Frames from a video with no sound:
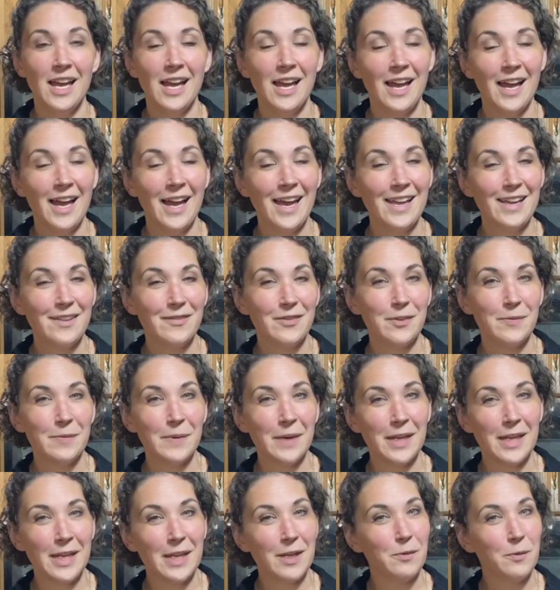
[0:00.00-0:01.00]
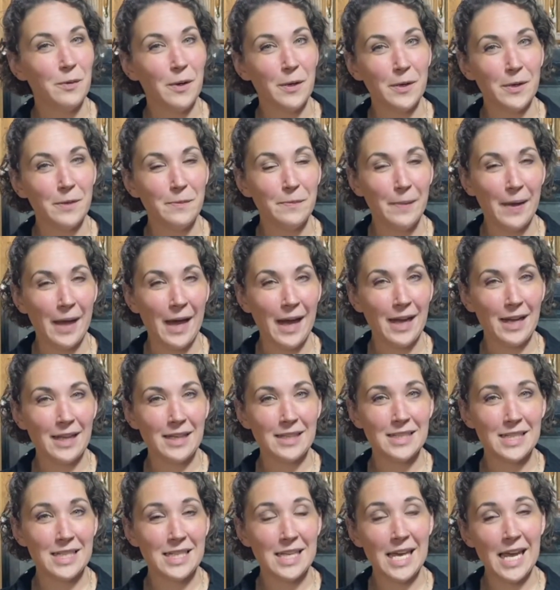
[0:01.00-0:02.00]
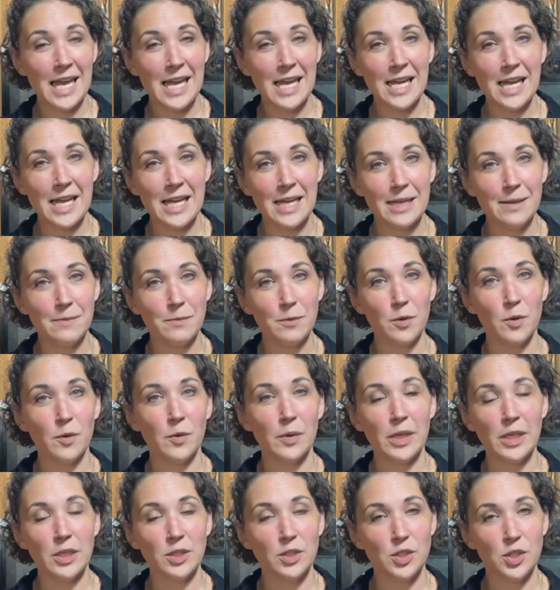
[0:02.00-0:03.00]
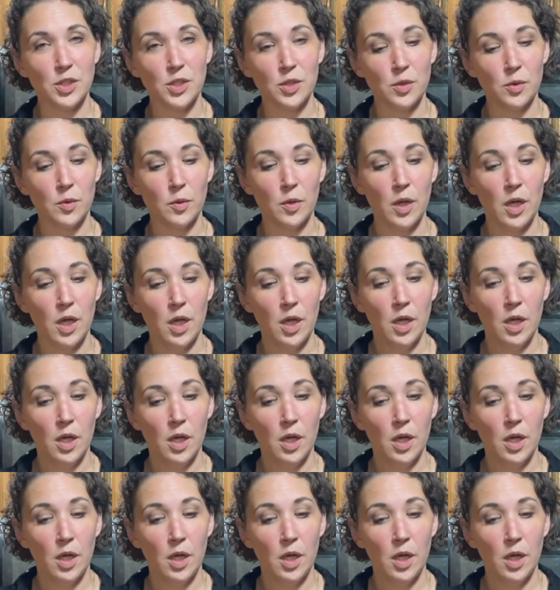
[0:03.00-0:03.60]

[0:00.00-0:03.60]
Hi everybody and welcome back. Today I am going to,